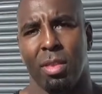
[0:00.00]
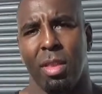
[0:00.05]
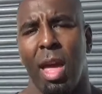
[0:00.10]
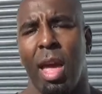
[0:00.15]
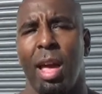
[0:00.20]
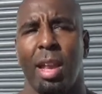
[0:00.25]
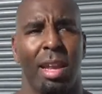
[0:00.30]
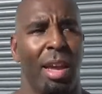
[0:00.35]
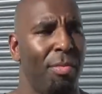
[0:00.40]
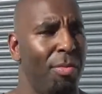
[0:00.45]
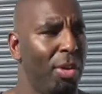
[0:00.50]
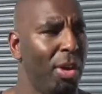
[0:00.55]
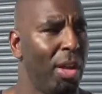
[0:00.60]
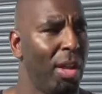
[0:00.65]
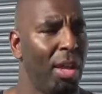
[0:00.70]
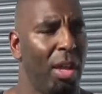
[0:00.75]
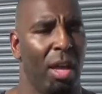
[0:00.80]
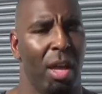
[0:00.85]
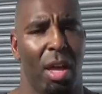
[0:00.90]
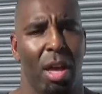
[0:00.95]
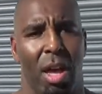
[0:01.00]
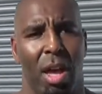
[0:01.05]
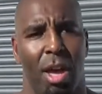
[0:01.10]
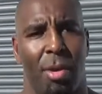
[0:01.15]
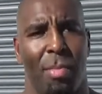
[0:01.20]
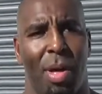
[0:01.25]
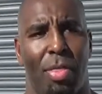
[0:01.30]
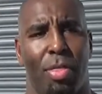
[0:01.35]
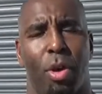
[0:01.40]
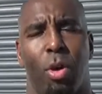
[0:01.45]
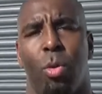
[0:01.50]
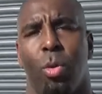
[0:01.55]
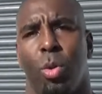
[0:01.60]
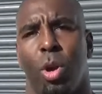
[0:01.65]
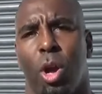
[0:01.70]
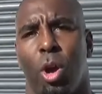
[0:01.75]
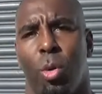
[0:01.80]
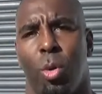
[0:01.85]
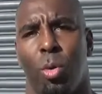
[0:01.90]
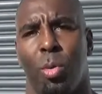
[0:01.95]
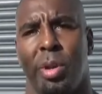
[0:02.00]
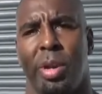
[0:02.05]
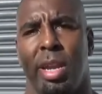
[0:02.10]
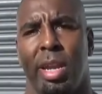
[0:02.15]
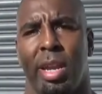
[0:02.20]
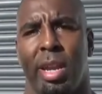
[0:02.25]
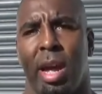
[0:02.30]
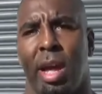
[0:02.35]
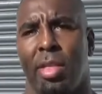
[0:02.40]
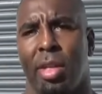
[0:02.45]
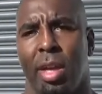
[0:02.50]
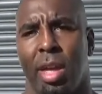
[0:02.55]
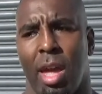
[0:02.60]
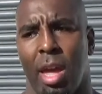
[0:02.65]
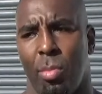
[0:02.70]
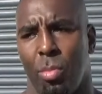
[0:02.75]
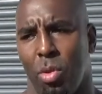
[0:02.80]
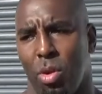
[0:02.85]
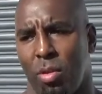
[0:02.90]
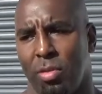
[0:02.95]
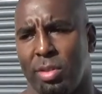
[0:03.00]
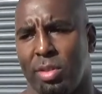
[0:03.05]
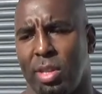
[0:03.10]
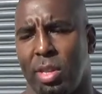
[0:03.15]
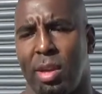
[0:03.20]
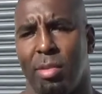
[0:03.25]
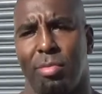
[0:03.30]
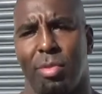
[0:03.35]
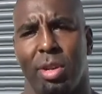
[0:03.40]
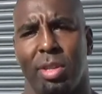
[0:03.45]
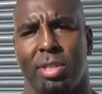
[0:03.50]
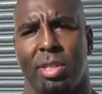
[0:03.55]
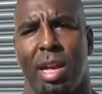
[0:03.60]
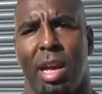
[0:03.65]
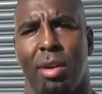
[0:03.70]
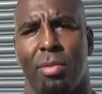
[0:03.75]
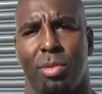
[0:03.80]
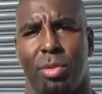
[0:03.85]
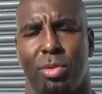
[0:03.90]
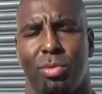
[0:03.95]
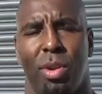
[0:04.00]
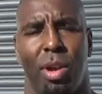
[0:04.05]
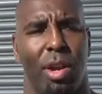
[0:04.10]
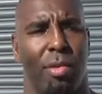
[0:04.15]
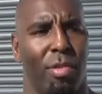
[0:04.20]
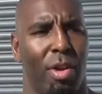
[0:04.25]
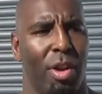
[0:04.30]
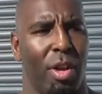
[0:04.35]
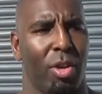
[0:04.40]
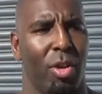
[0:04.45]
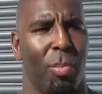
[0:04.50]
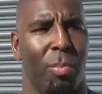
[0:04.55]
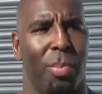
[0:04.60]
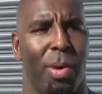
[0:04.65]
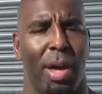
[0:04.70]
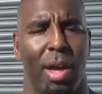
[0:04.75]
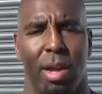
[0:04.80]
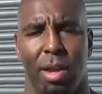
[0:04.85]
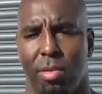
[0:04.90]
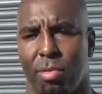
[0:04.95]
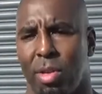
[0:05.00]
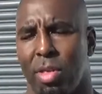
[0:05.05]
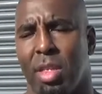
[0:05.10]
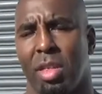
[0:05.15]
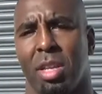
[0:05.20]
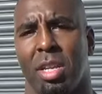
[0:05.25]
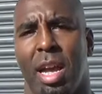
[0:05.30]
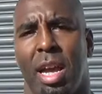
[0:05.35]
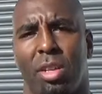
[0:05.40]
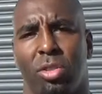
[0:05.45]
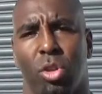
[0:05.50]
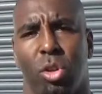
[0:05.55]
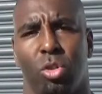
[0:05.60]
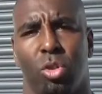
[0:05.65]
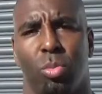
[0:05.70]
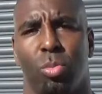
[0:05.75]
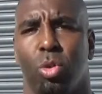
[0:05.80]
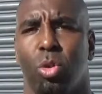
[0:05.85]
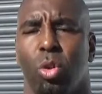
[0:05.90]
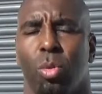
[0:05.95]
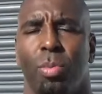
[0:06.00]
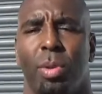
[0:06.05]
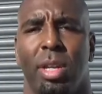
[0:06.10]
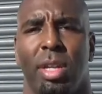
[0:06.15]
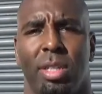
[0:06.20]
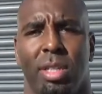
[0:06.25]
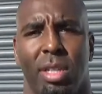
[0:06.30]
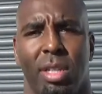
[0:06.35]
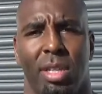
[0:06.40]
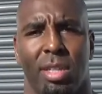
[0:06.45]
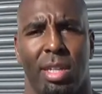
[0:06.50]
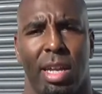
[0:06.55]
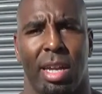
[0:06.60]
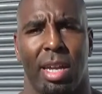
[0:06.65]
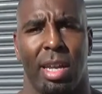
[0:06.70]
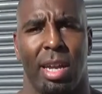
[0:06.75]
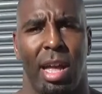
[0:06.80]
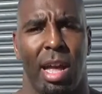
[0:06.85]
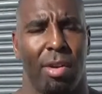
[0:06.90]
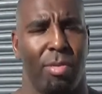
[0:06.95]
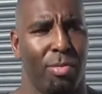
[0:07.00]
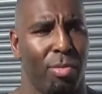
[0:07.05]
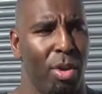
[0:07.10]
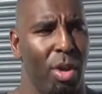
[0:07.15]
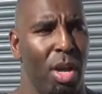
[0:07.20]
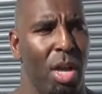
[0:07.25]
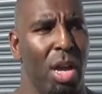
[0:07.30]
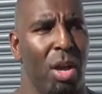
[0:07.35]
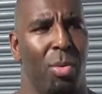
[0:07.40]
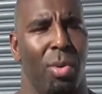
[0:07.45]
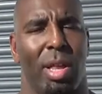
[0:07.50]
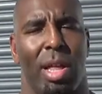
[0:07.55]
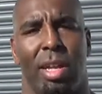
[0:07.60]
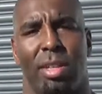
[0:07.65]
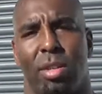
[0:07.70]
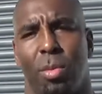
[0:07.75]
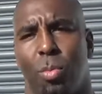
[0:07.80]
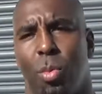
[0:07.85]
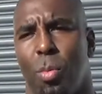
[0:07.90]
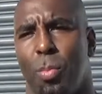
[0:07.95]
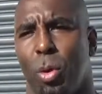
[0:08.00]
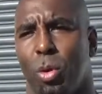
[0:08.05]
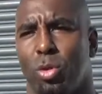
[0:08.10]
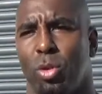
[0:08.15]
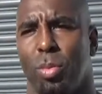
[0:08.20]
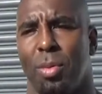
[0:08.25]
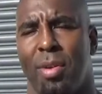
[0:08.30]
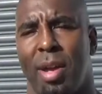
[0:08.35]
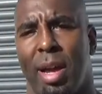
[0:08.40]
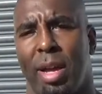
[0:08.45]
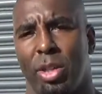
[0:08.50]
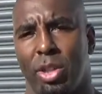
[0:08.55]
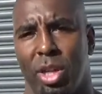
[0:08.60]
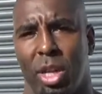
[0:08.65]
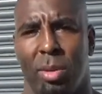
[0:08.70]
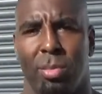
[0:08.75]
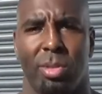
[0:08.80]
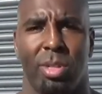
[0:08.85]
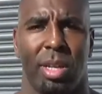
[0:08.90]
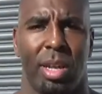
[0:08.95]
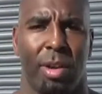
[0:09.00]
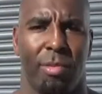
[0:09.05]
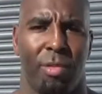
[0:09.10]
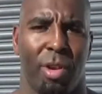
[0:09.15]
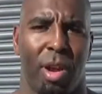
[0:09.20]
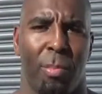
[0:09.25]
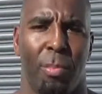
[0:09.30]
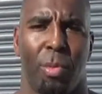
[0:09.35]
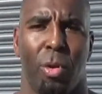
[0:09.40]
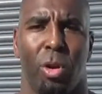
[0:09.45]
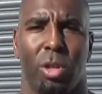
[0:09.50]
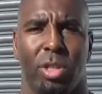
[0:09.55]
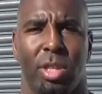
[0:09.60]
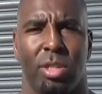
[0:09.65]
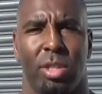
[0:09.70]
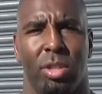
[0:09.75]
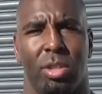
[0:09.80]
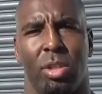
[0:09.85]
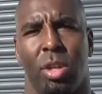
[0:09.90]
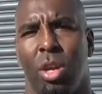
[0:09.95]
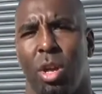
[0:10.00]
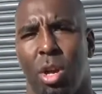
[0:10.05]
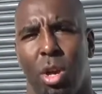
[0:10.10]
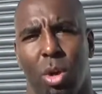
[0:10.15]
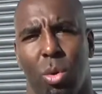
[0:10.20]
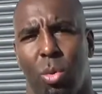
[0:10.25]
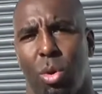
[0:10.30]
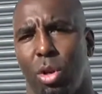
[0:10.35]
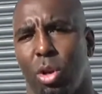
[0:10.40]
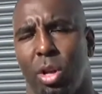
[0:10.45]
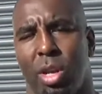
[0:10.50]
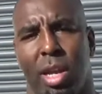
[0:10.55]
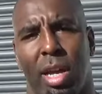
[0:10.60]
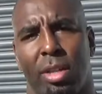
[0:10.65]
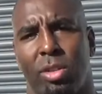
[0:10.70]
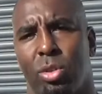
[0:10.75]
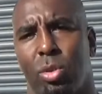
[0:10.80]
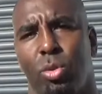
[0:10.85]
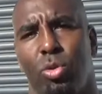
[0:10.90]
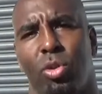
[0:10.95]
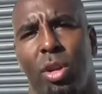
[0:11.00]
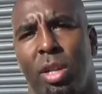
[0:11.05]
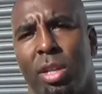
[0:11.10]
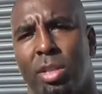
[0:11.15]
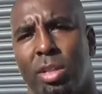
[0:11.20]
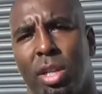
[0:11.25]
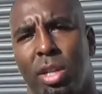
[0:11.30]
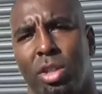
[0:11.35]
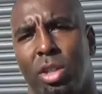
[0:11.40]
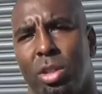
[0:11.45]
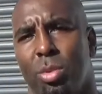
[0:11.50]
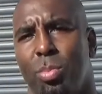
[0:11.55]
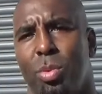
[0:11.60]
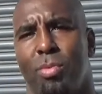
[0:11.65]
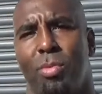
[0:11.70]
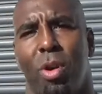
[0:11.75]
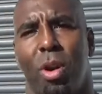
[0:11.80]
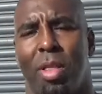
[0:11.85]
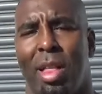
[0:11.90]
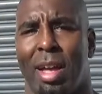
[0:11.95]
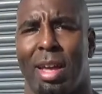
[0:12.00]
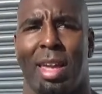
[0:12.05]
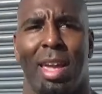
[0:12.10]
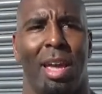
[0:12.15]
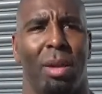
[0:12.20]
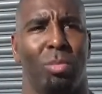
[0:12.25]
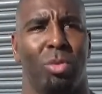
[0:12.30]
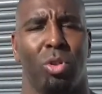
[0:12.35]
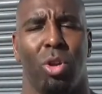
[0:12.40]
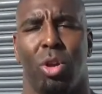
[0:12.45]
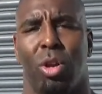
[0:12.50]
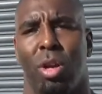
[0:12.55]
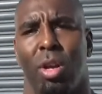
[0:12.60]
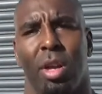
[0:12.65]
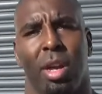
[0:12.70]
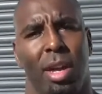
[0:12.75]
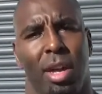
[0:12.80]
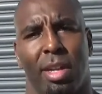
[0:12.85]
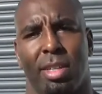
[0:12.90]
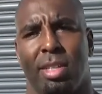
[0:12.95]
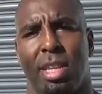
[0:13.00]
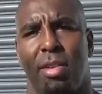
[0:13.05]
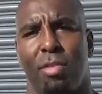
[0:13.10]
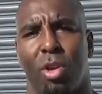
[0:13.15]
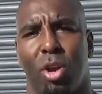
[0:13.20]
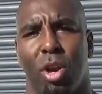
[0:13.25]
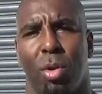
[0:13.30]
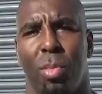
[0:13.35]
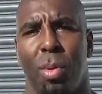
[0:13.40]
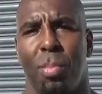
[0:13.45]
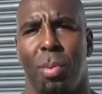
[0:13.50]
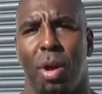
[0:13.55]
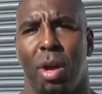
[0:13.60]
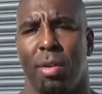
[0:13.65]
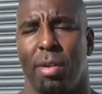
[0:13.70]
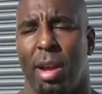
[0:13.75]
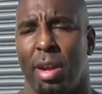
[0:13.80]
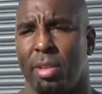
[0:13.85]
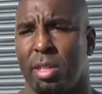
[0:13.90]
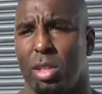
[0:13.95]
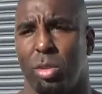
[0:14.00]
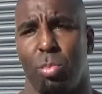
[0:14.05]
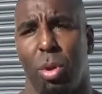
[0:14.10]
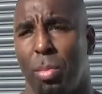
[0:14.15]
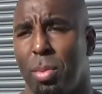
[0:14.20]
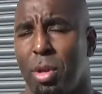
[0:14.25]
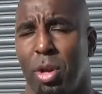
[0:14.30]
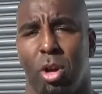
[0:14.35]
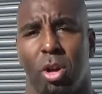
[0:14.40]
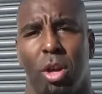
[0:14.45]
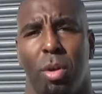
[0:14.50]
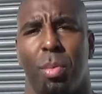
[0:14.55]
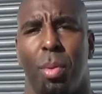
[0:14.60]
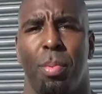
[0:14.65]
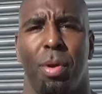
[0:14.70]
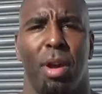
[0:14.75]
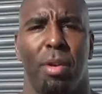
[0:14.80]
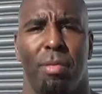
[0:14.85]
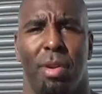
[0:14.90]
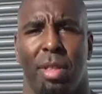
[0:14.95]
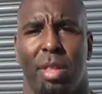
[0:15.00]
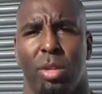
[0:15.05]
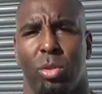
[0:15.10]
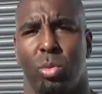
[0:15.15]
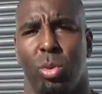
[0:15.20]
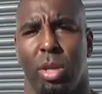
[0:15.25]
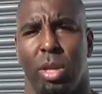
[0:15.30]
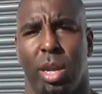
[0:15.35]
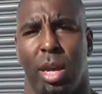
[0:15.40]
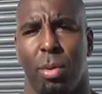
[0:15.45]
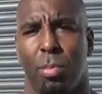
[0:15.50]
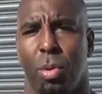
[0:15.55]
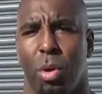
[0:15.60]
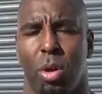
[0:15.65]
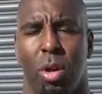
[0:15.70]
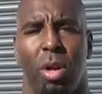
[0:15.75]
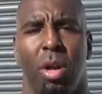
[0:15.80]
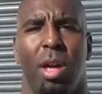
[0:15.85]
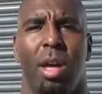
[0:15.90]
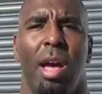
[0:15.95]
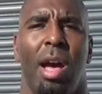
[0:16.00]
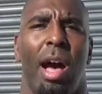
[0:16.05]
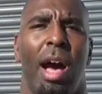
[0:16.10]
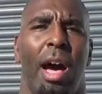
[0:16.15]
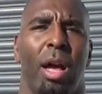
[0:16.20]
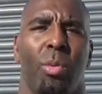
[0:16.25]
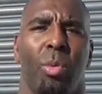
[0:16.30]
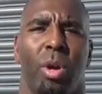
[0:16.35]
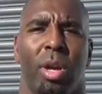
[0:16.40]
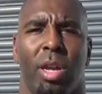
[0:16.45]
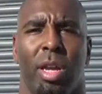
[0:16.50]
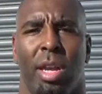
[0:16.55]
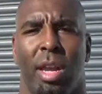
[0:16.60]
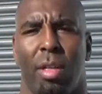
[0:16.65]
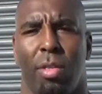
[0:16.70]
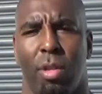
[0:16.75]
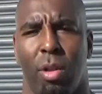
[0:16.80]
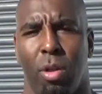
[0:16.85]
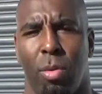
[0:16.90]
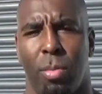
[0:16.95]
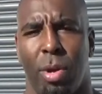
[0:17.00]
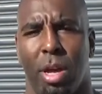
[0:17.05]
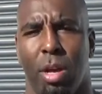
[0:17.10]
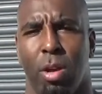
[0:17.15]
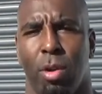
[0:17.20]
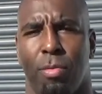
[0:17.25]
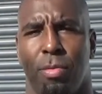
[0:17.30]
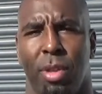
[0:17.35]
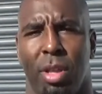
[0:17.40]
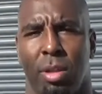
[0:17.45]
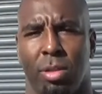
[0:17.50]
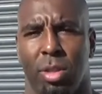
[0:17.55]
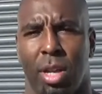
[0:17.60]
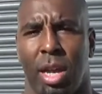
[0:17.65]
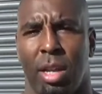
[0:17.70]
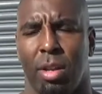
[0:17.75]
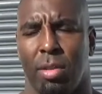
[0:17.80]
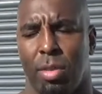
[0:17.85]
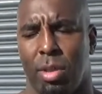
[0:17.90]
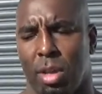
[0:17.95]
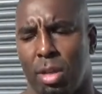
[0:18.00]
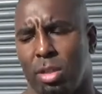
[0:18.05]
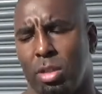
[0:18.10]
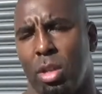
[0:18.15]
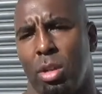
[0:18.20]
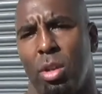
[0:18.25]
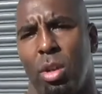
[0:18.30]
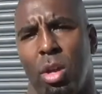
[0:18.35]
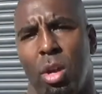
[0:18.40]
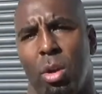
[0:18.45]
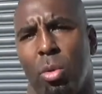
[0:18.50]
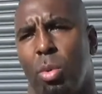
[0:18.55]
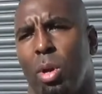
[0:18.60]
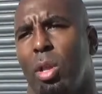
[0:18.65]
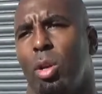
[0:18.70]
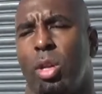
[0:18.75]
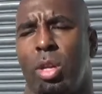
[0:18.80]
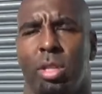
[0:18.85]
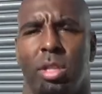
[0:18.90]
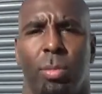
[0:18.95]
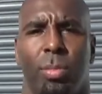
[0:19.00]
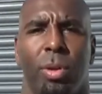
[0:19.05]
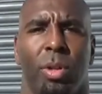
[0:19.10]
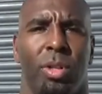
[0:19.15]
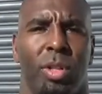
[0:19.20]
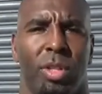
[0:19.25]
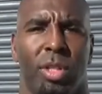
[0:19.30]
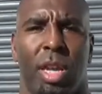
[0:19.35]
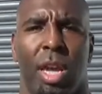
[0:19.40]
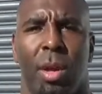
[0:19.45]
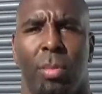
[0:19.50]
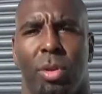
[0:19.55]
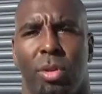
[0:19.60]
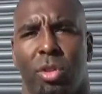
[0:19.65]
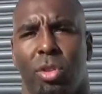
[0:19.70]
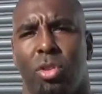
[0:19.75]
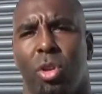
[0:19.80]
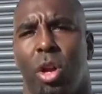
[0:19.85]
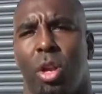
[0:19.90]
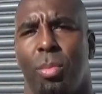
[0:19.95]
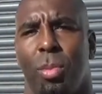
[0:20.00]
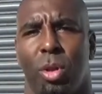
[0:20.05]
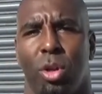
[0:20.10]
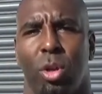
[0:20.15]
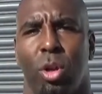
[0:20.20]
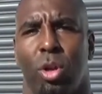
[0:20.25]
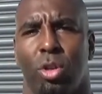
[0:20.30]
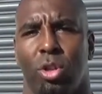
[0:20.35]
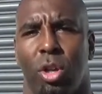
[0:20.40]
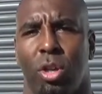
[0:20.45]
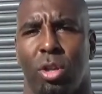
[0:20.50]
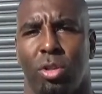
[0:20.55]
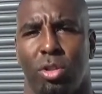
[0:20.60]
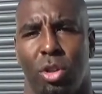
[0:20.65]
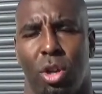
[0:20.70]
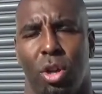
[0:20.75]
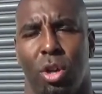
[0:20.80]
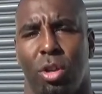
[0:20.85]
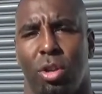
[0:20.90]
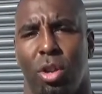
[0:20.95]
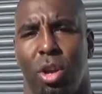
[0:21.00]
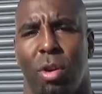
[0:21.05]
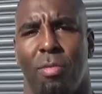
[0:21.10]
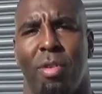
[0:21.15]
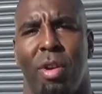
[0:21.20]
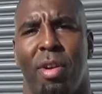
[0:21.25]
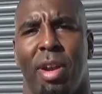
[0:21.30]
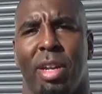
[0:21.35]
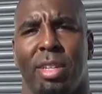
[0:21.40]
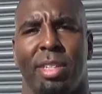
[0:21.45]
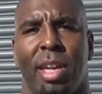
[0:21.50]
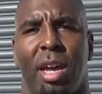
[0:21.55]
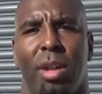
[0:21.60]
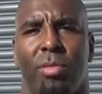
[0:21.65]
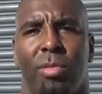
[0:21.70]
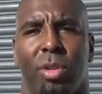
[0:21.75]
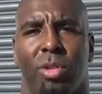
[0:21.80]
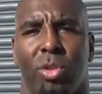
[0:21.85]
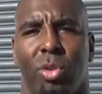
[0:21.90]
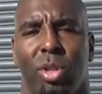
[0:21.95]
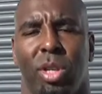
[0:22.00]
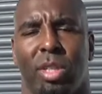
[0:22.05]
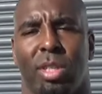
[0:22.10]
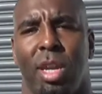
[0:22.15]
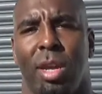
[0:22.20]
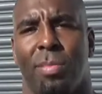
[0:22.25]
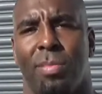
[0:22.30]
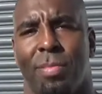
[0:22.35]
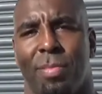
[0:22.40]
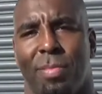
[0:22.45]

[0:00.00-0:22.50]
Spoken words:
Yeah, definitely. I thought we got what we needed out of the game. Obviously that first half was very, very competitive, and then the guys got some good minutes in the second half. We put some of our shapes together and processes. We'd only had 2 training sessions before that game, so it's never going to be perfect. It's probably not going to be perfect this weekend, but hard work and effort will make up for those kind of things, and we're looking to build this game as the tournament goes on. So no, I'm very excited for Sunday's game.